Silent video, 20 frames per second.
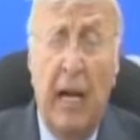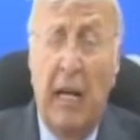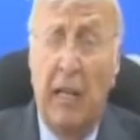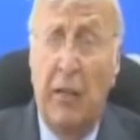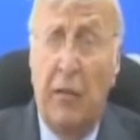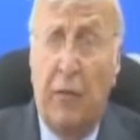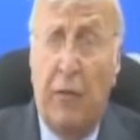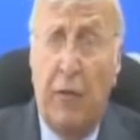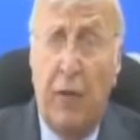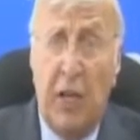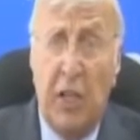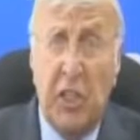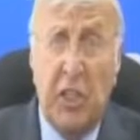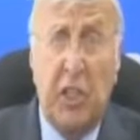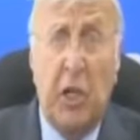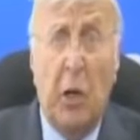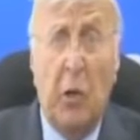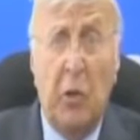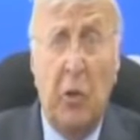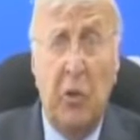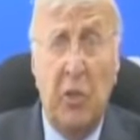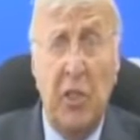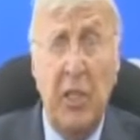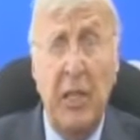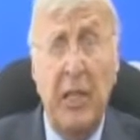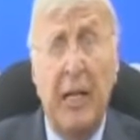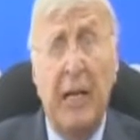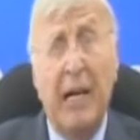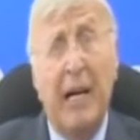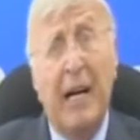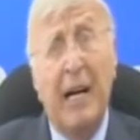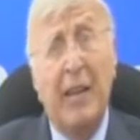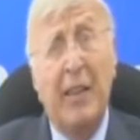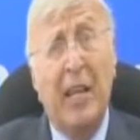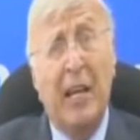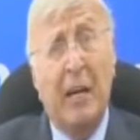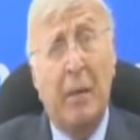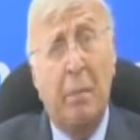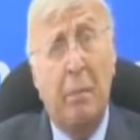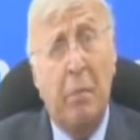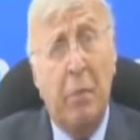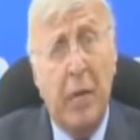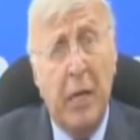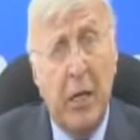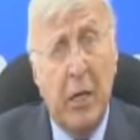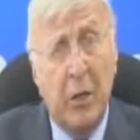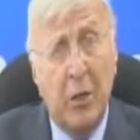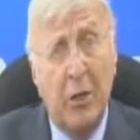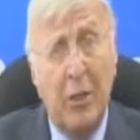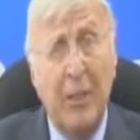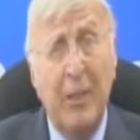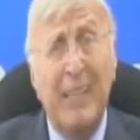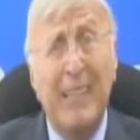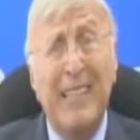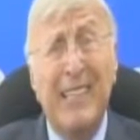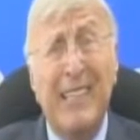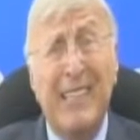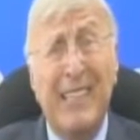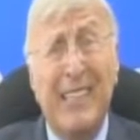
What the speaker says: and the frescoes that appear